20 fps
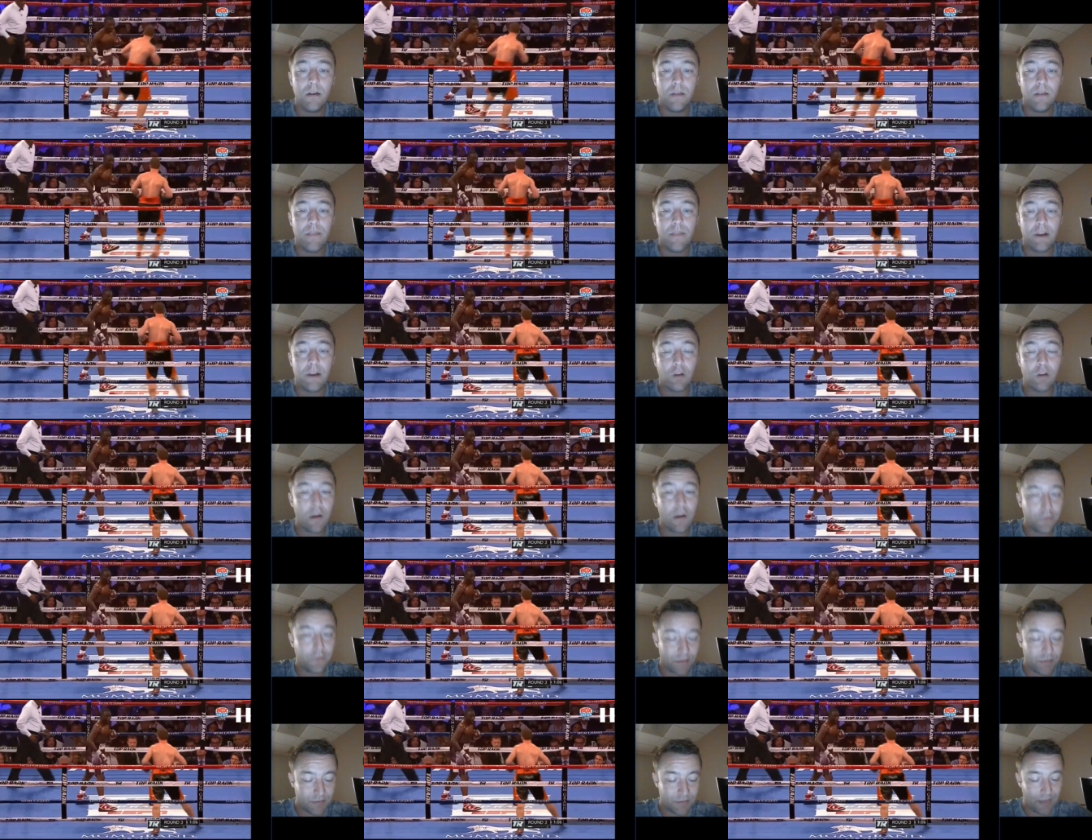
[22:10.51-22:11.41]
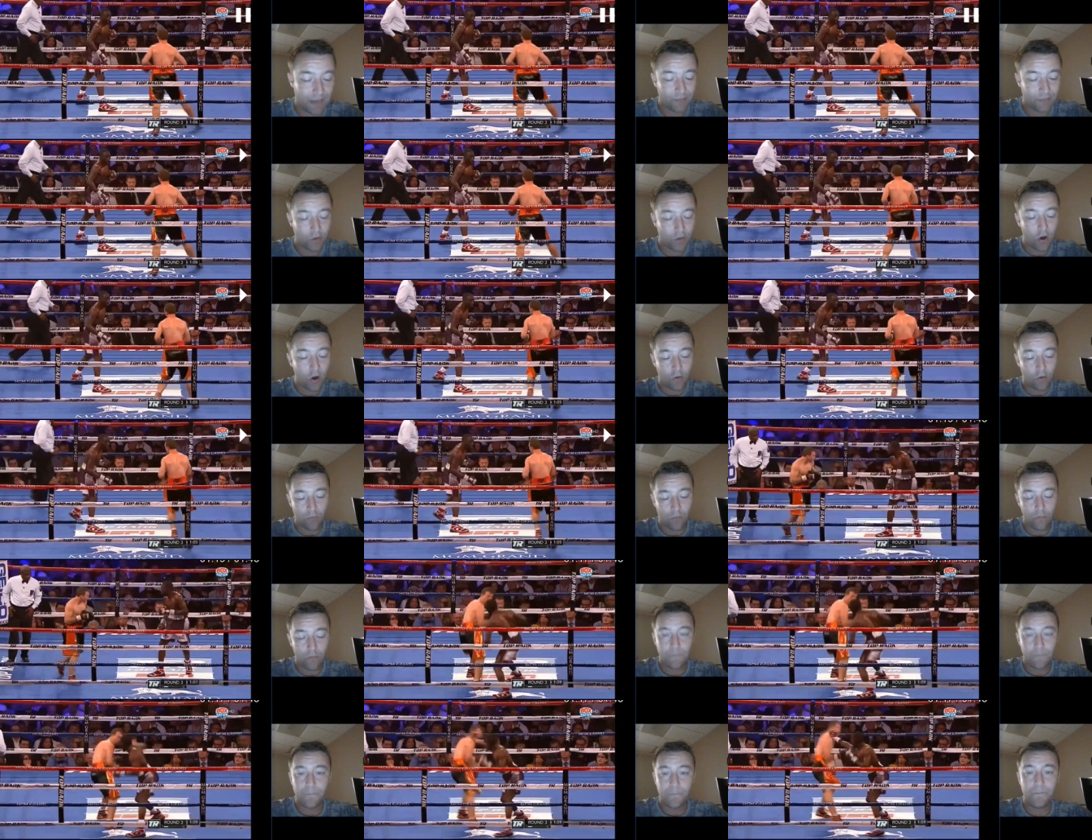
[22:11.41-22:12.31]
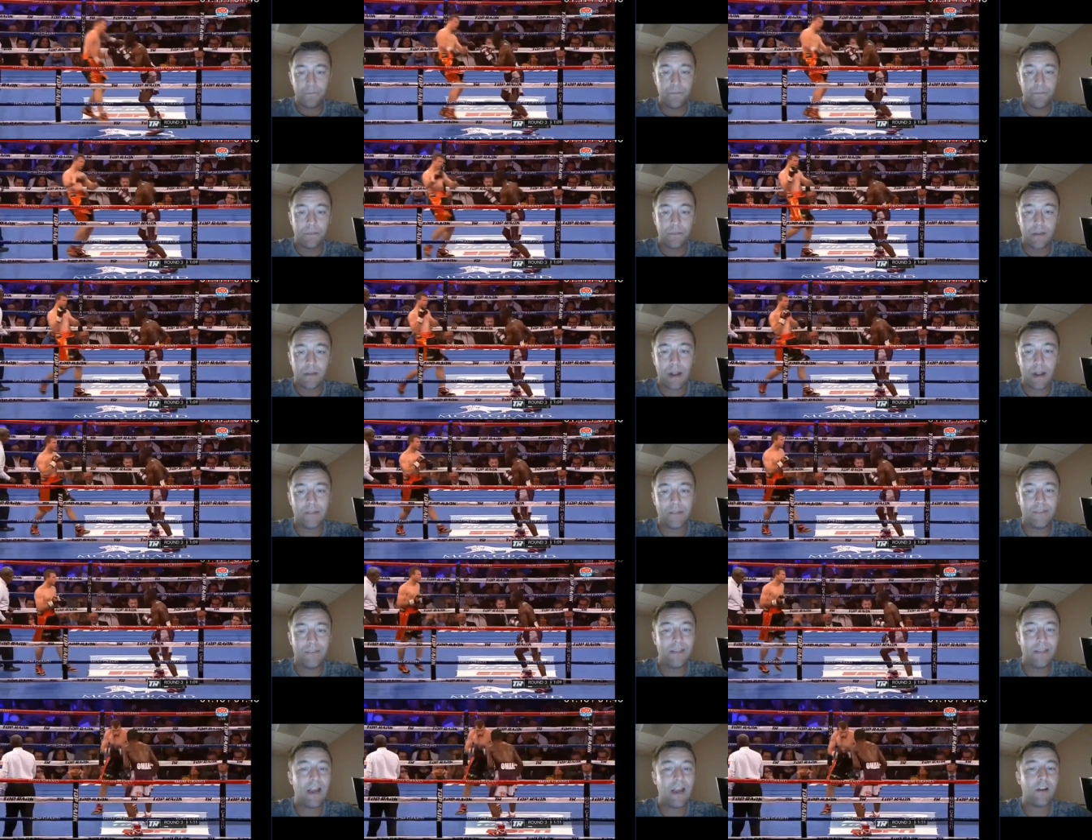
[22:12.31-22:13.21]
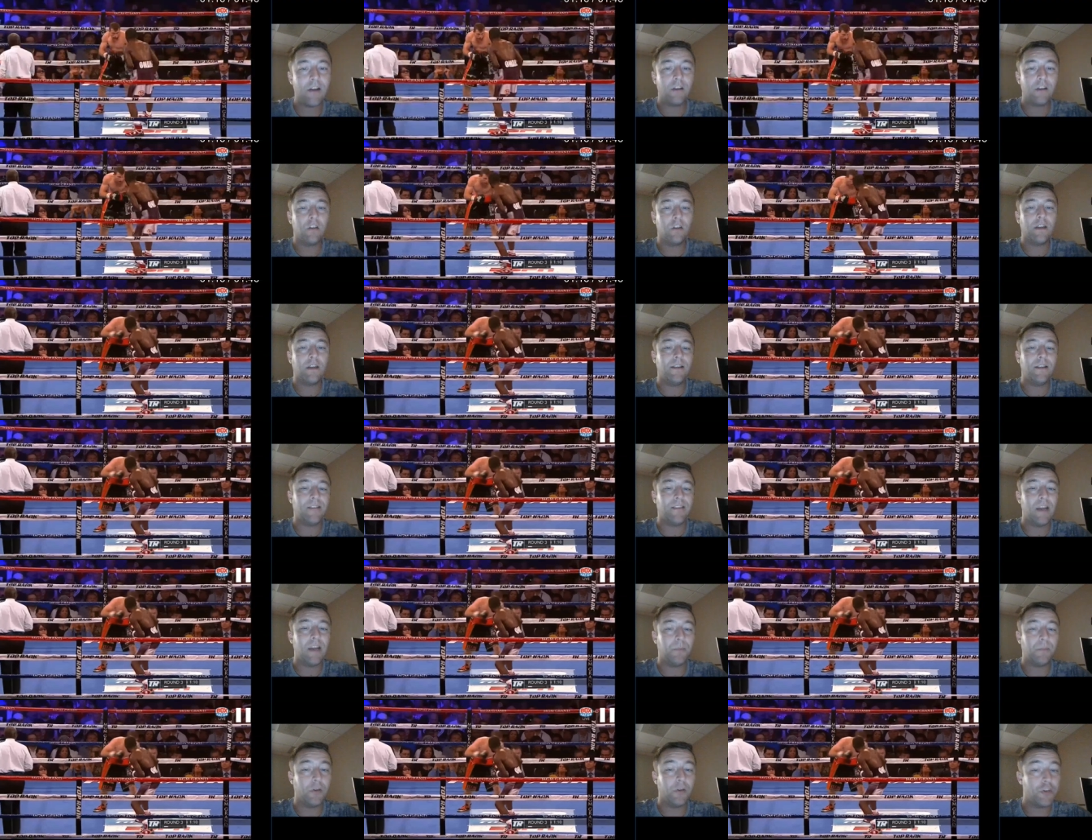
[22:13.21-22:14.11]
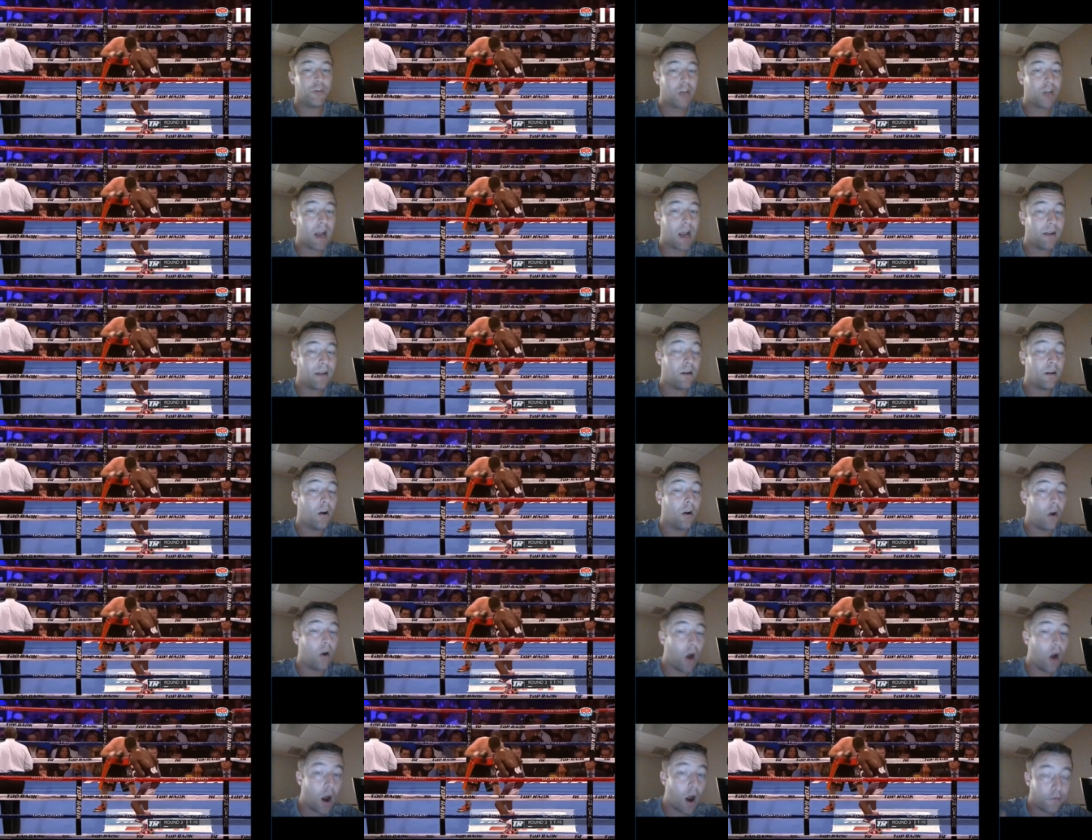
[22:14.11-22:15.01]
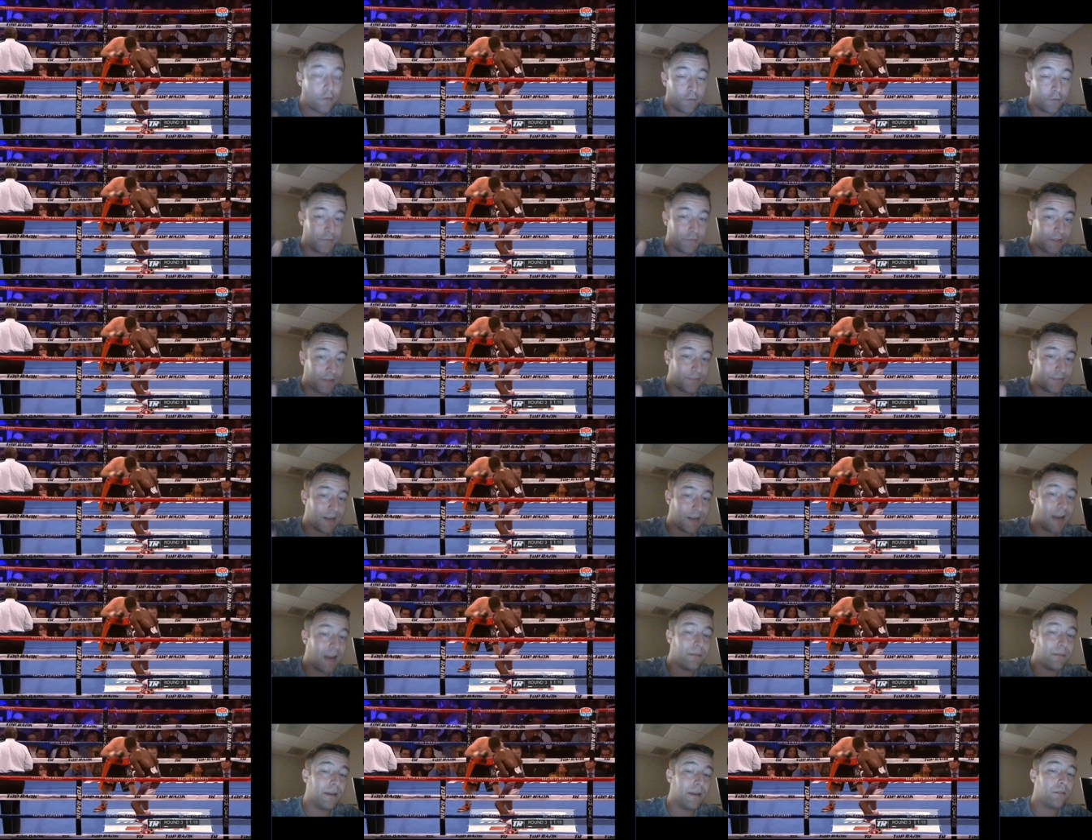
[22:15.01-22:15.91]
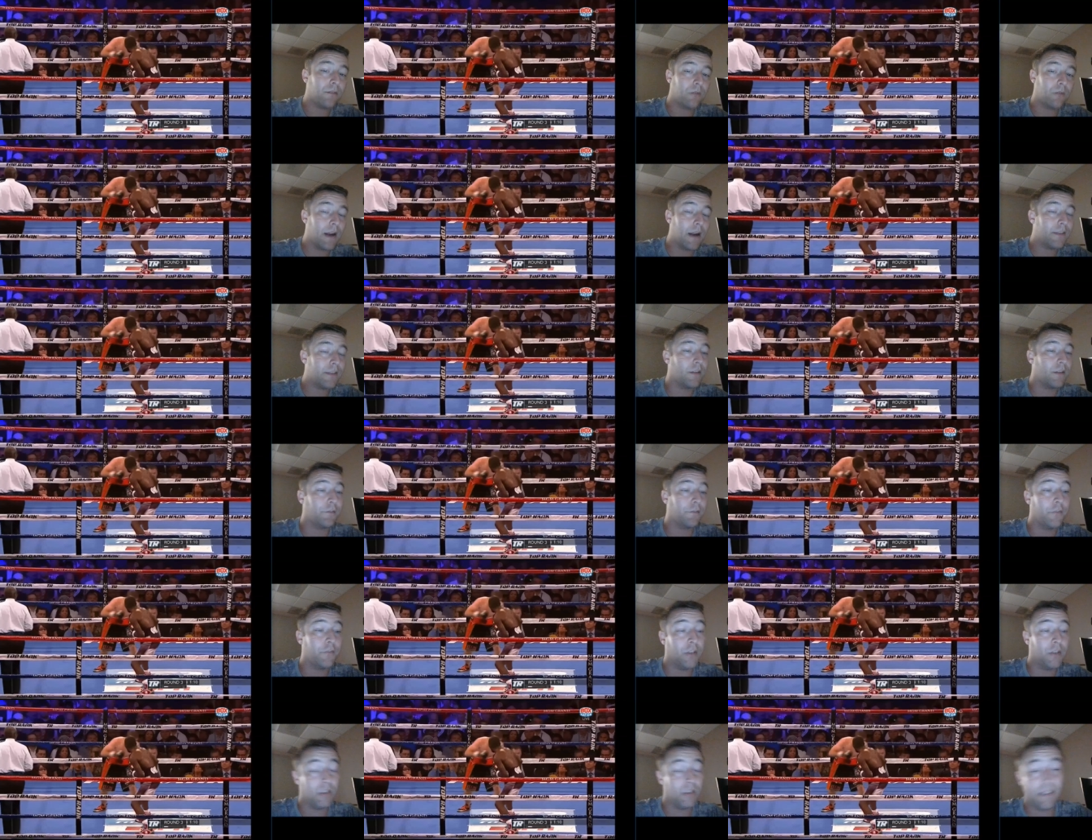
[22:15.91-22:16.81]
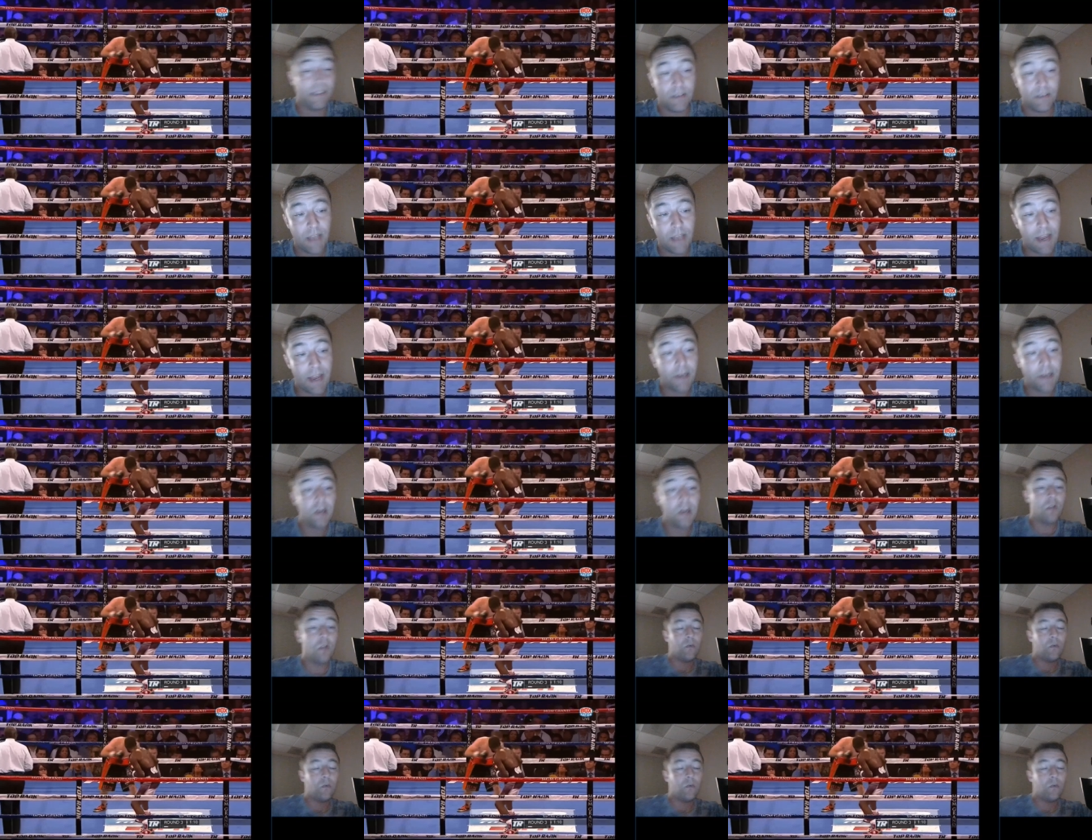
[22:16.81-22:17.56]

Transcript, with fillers: Then Crawford says, oh, I see how you're looking to set up your shot off of this timing, right? The, the lead leg, where he